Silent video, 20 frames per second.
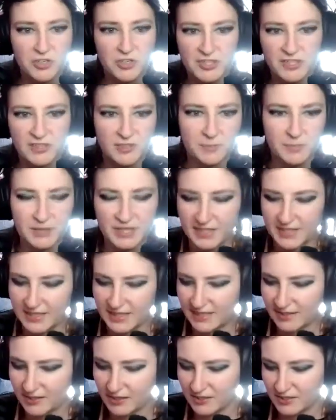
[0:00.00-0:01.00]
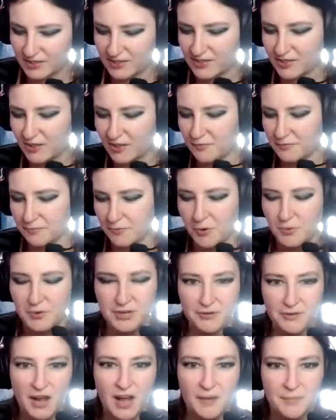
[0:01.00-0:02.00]
and it'll bleed and it'll just sort of ruin
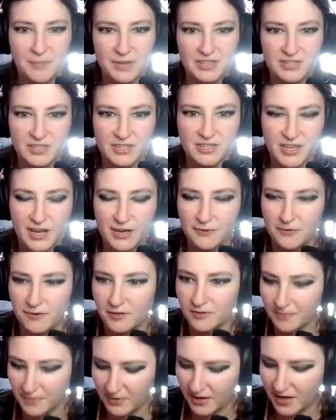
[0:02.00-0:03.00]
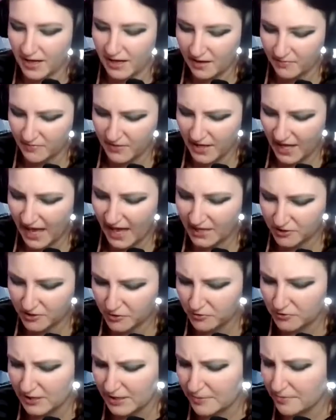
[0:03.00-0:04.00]
your art piece in general. But yeah, it's
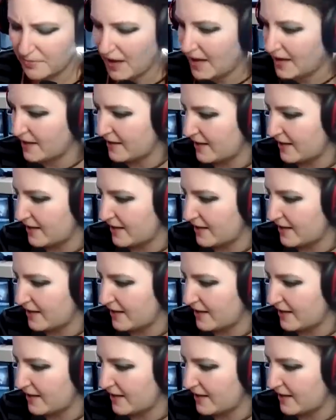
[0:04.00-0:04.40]
usually pen and